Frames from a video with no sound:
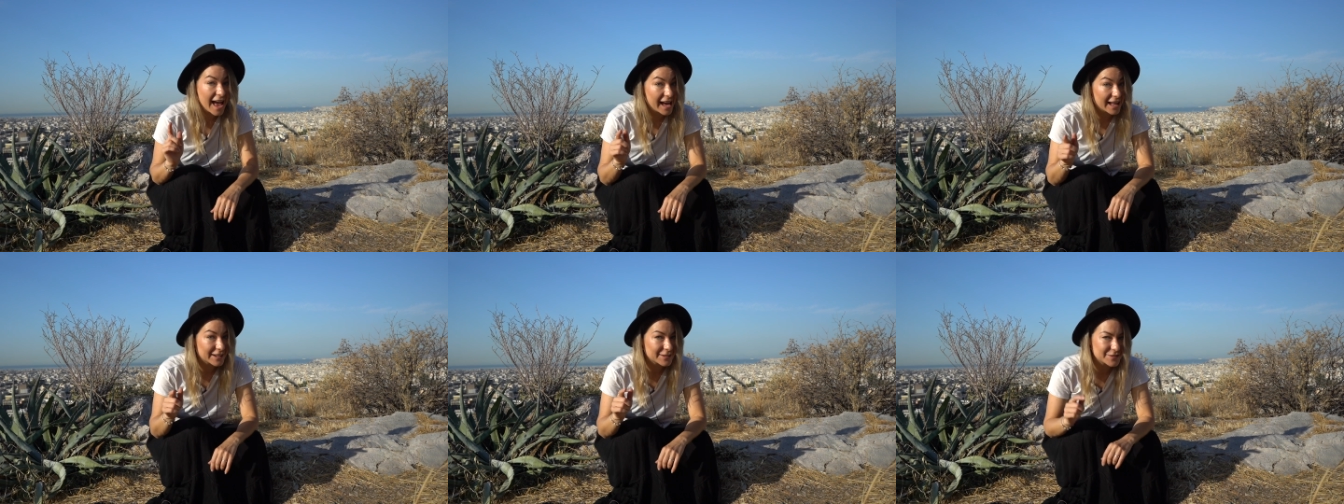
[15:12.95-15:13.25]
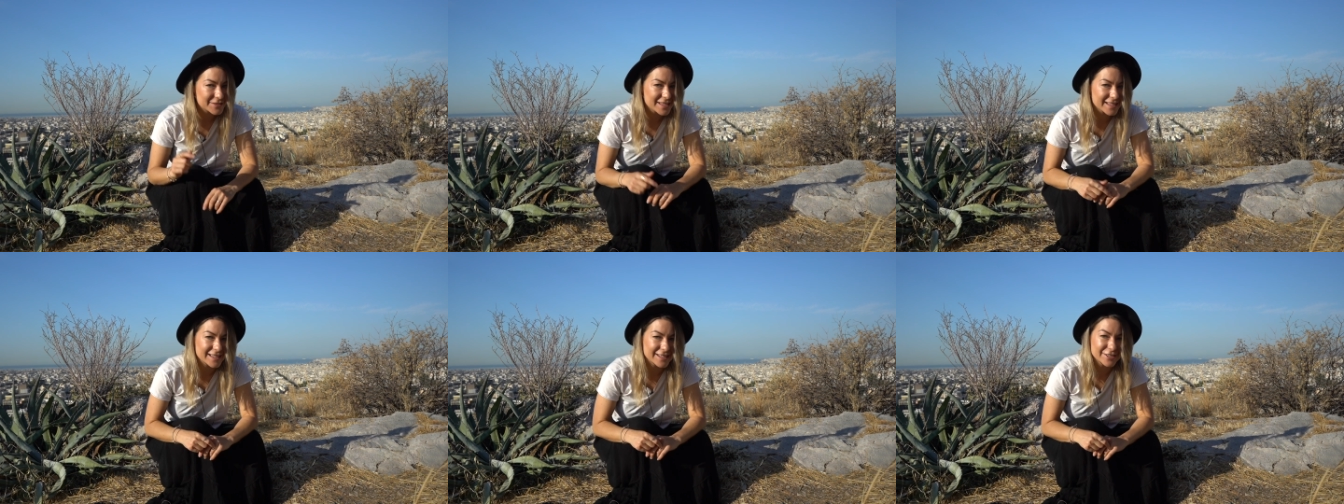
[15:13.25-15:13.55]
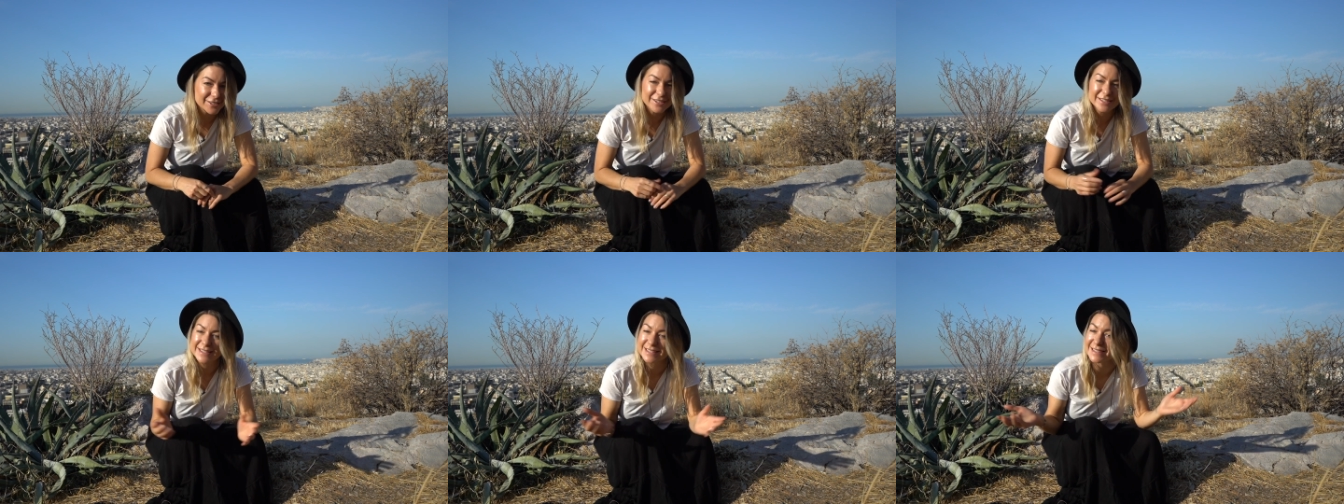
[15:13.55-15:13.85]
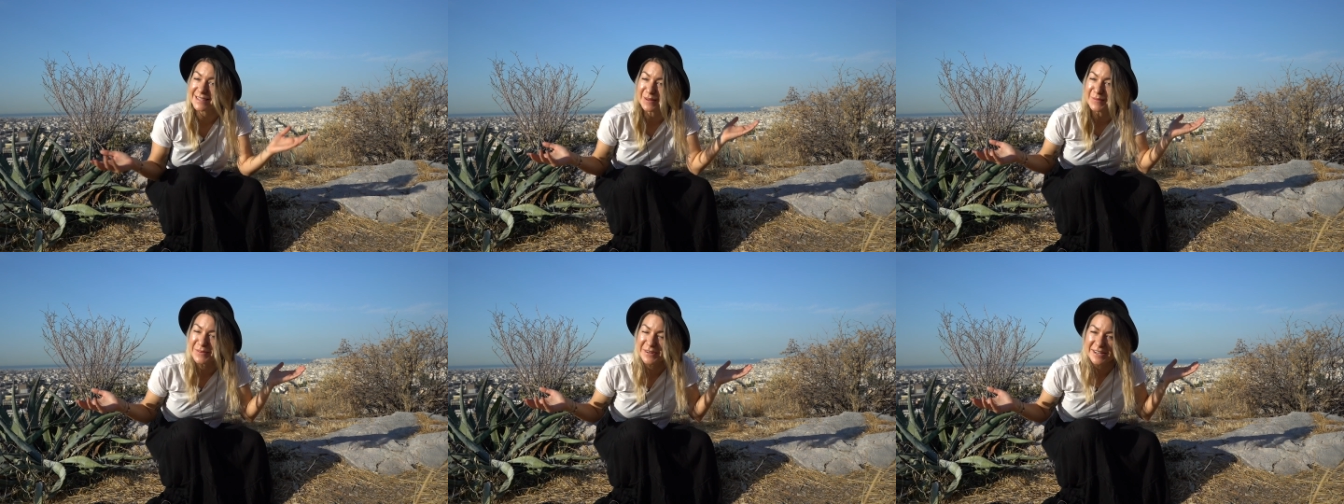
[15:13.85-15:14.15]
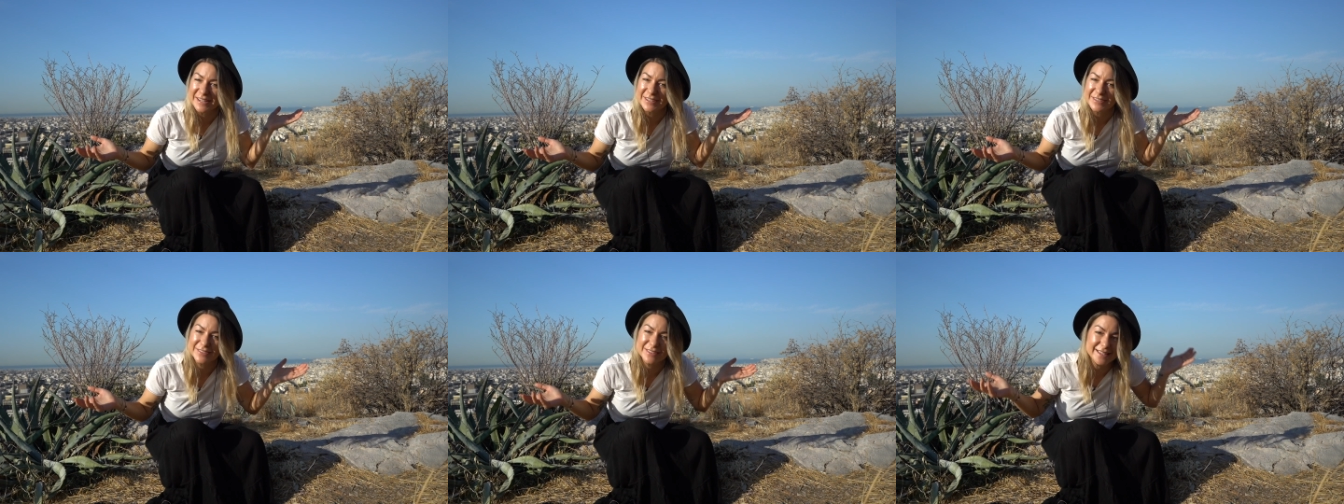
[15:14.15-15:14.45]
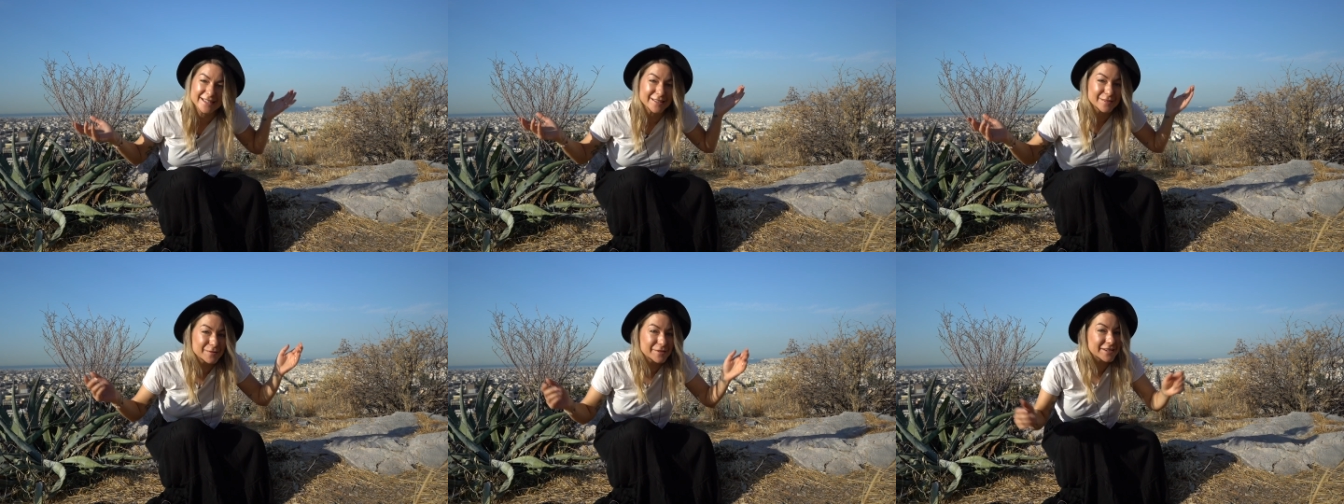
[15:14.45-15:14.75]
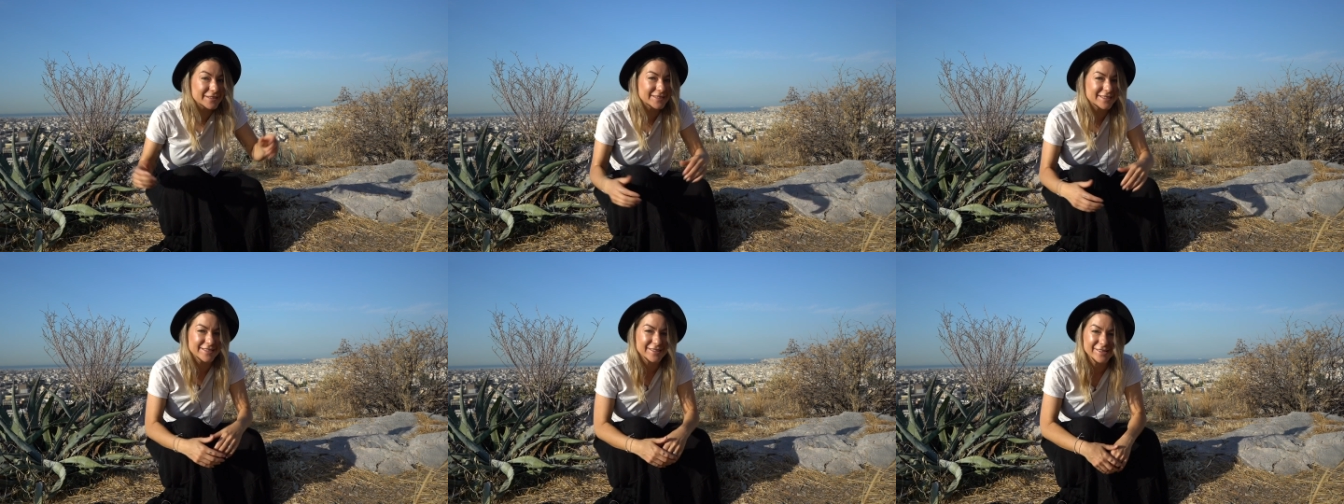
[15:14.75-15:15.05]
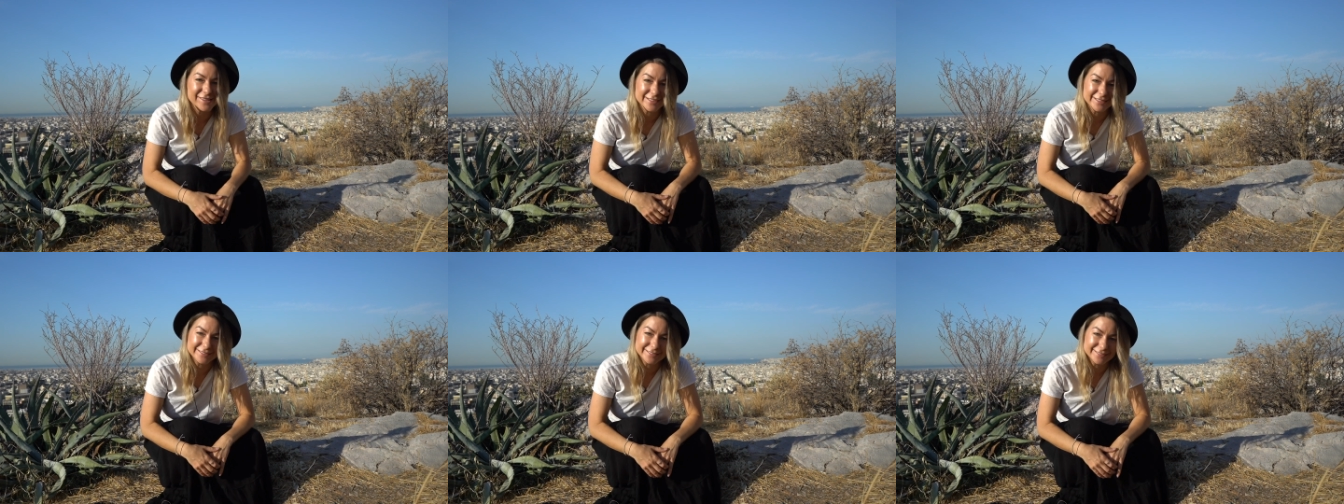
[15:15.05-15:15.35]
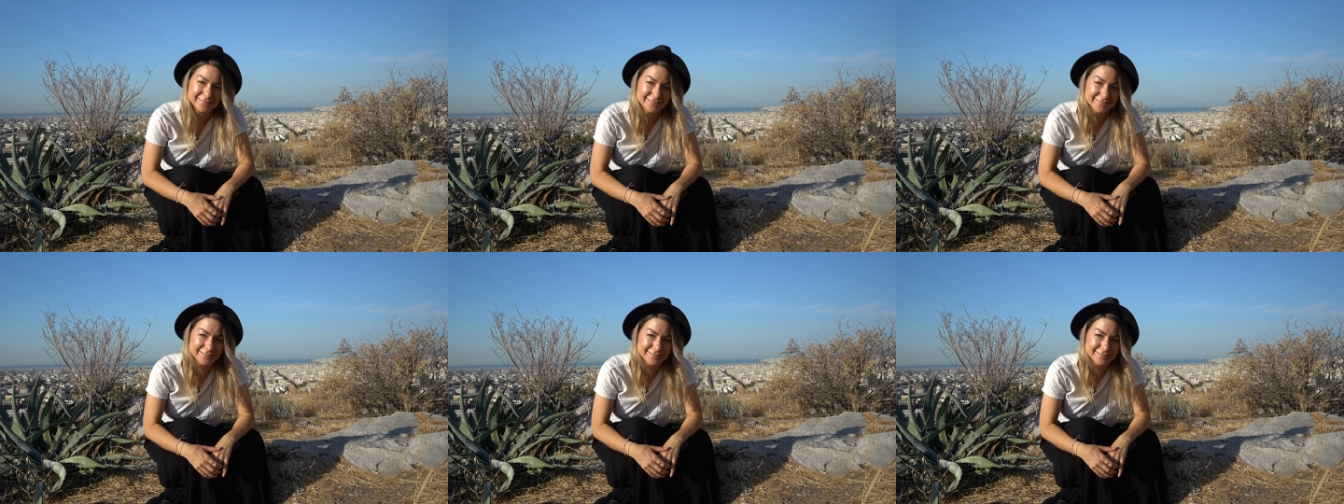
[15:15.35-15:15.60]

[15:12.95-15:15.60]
and I'll see you somewhere else in the world soon.